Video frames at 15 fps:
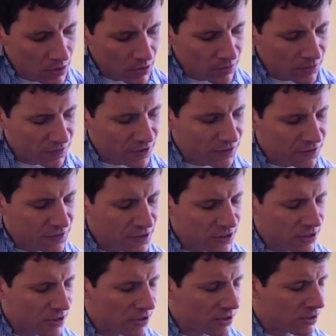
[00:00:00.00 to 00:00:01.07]

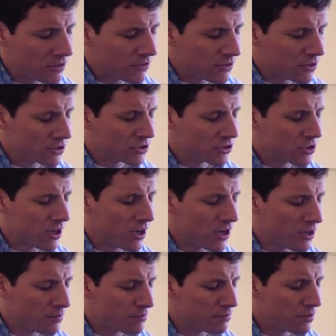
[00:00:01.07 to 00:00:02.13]
15 of us
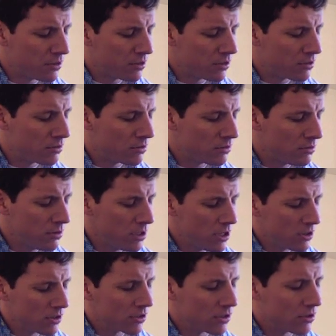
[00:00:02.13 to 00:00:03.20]
drop below
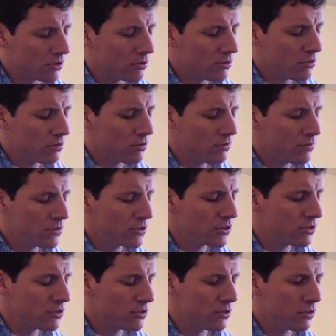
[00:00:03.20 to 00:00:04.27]
the cold
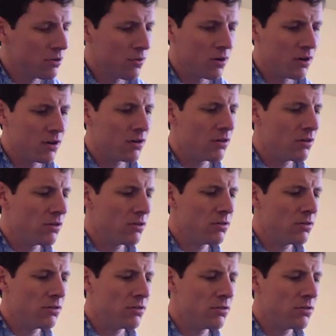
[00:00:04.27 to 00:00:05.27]
Missouri waters.